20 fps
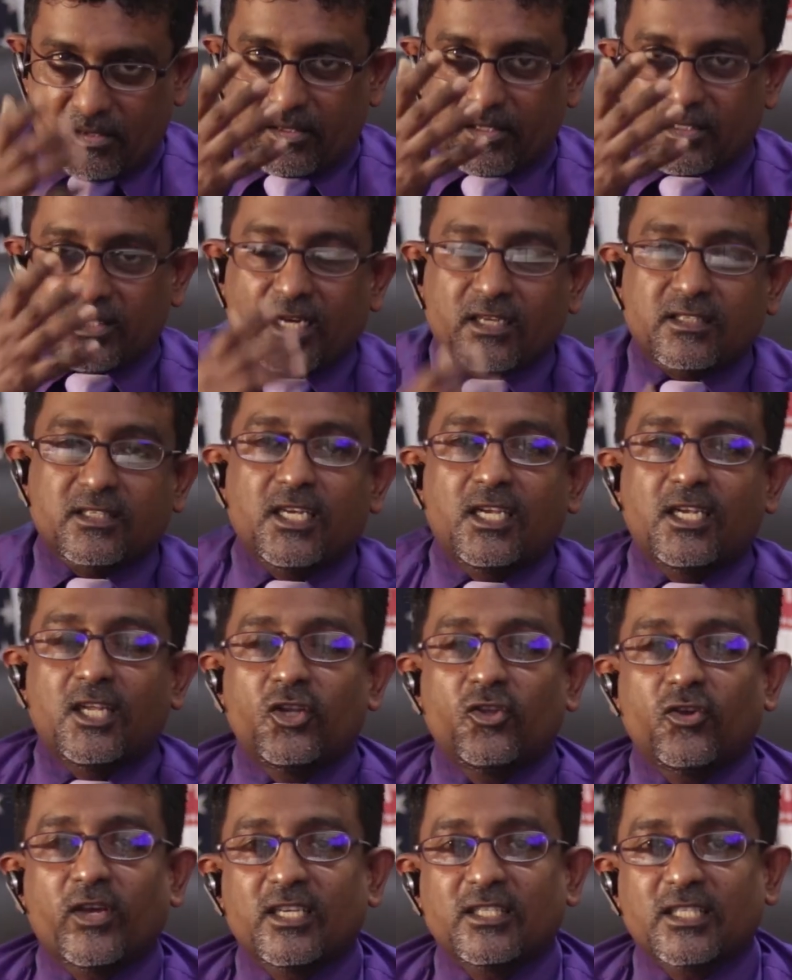succeed
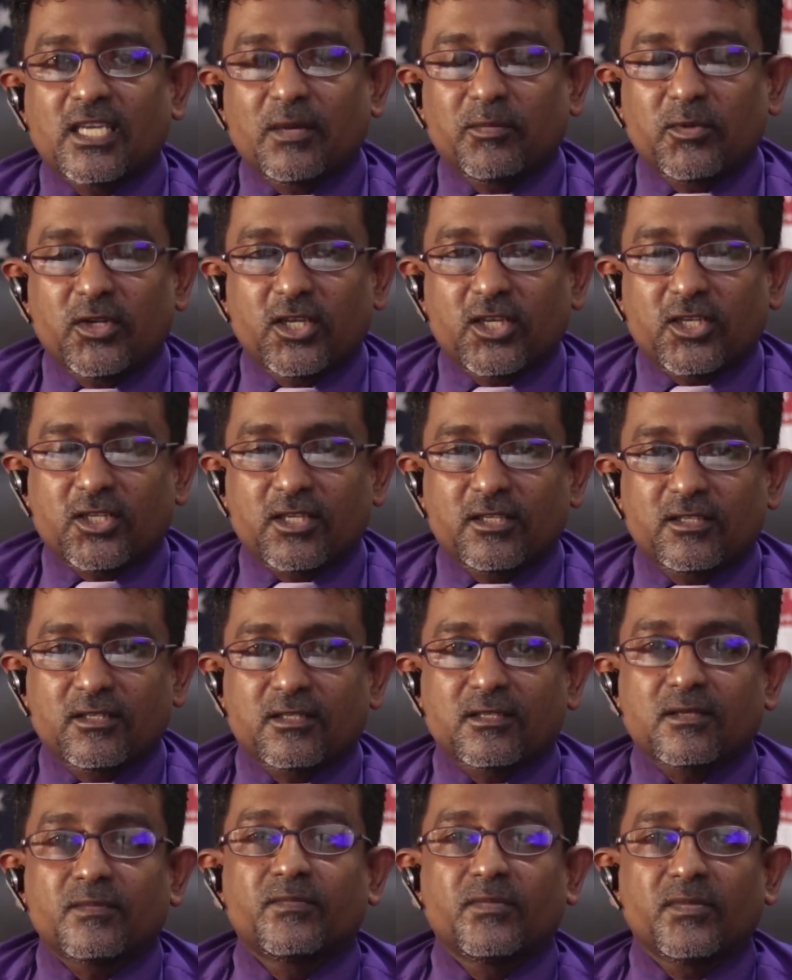in your examinations.